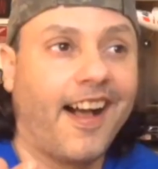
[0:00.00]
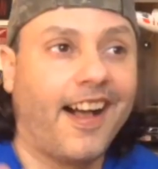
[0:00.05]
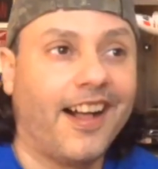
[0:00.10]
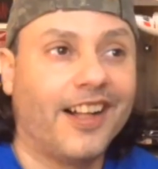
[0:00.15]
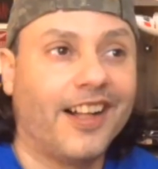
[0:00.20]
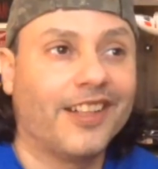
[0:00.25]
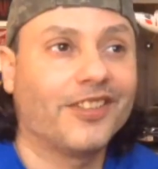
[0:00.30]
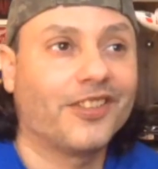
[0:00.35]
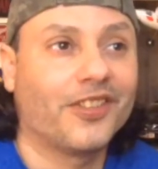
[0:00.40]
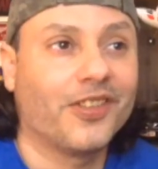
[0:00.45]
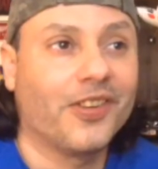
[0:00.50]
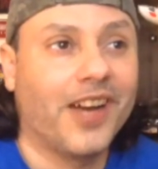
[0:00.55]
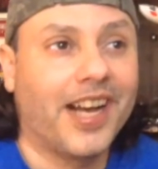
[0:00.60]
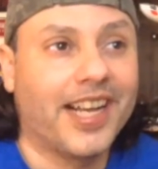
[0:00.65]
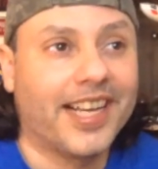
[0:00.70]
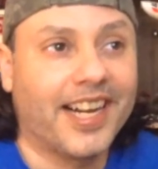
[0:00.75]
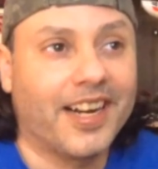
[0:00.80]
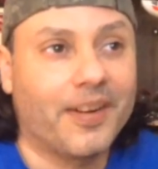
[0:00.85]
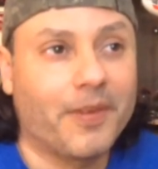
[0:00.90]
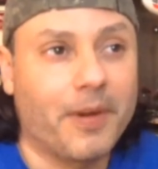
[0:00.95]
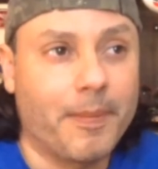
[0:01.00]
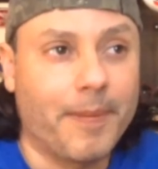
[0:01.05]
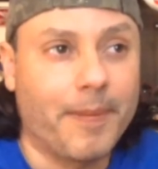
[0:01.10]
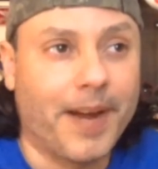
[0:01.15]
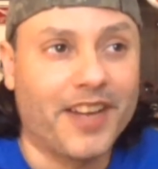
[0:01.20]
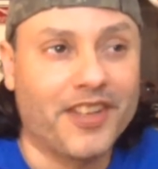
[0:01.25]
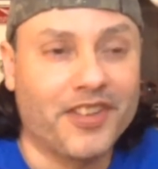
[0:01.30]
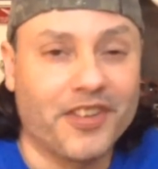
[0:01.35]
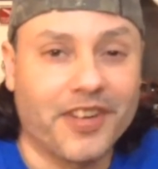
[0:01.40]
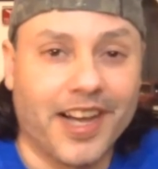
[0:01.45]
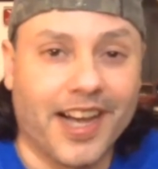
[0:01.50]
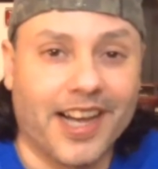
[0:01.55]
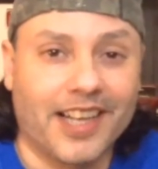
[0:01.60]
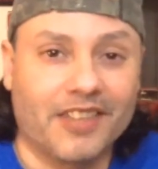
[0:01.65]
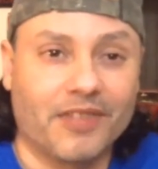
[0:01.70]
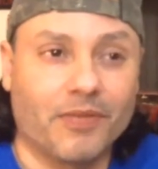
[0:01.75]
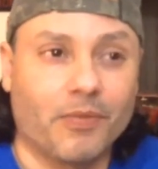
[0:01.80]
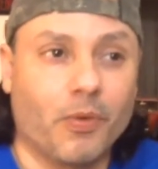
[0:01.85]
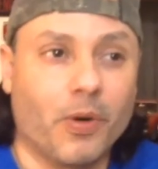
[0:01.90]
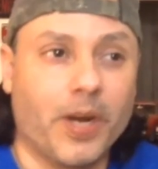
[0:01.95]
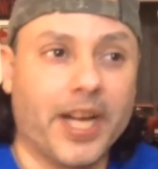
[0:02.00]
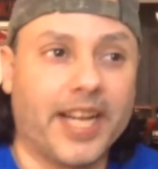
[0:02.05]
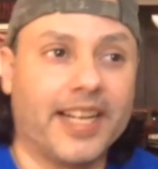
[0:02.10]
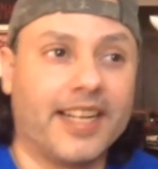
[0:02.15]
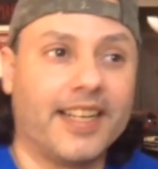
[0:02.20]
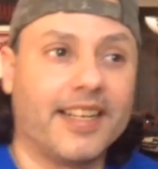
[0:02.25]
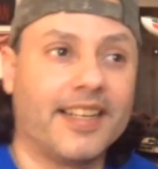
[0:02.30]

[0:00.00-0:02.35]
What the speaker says: Also, I gotta remind you guys, when